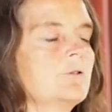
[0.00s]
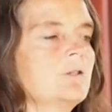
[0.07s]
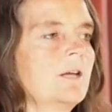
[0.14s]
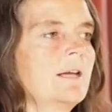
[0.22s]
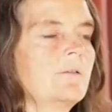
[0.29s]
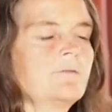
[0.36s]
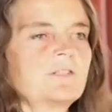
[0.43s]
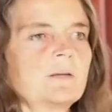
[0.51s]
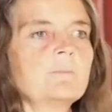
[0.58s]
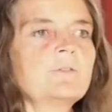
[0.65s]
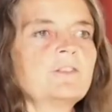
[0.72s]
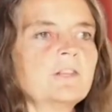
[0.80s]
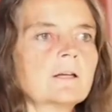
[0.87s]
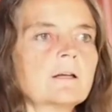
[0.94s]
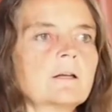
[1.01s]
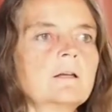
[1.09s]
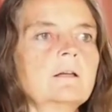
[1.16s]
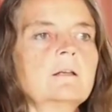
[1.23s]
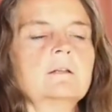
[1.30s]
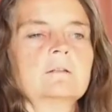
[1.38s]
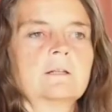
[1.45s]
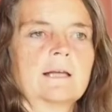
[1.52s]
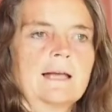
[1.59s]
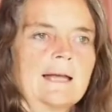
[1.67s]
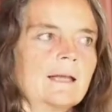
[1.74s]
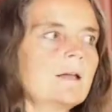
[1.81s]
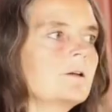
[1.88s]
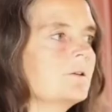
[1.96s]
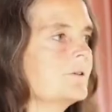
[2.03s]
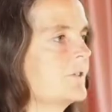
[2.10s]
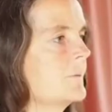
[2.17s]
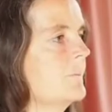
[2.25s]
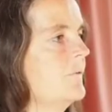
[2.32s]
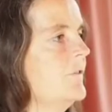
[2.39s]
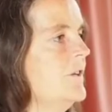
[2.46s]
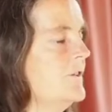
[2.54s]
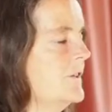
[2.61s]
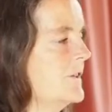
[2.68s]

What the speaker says: to have something that anchors some of these